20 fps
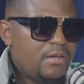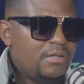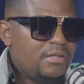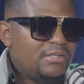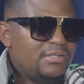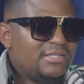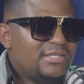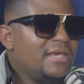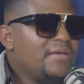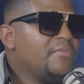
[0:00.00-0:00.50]

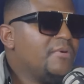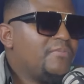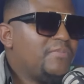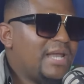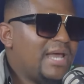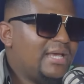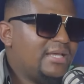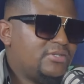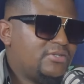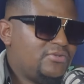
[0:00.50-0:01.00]
Same
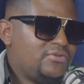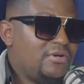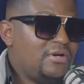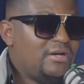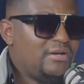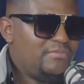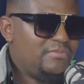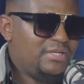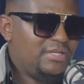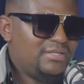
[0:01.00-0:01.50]
applies to
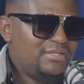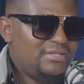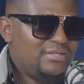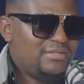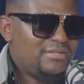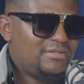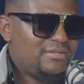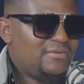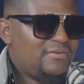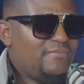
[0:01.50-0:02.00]
our
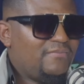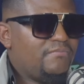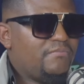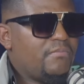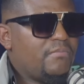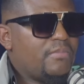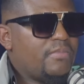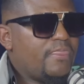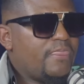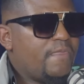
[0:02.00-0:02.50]
business.
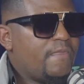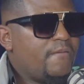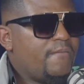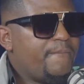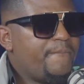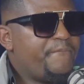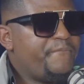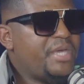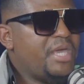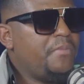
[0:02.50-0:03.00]

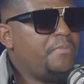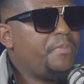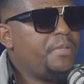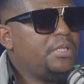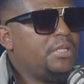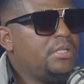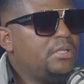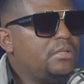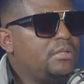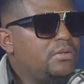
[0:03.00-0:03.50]

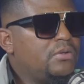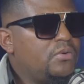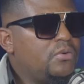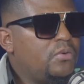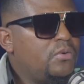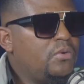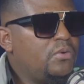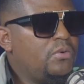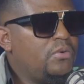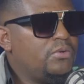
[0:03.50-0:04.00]
People
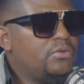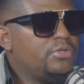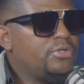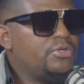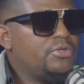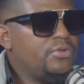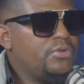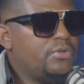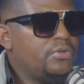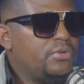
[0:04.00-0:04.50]
who
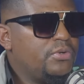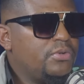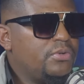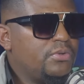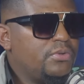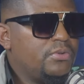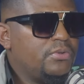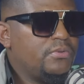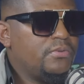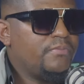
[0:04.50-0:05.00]

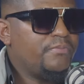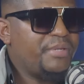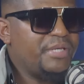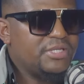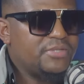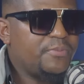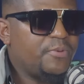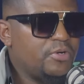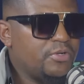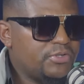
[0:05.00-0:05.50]
do
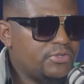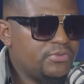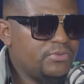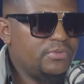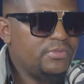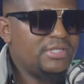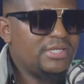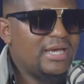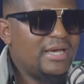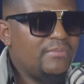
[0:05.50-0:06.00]
bespoke
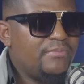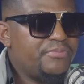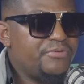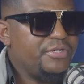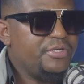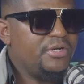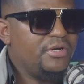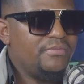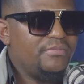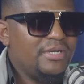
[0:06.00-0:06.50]
suits are
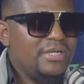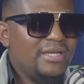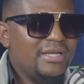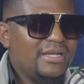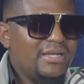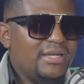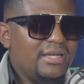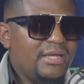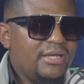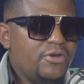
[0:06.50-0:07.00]

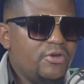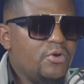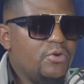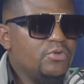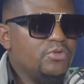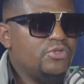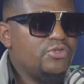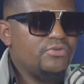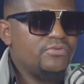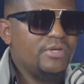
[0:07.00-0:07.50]
predominantly
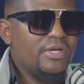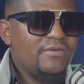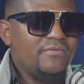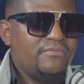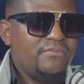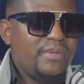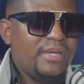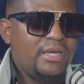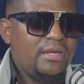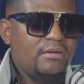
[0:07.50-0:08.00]
known to
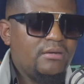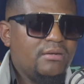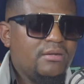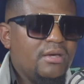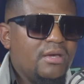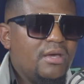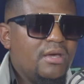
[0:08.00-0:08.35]
have been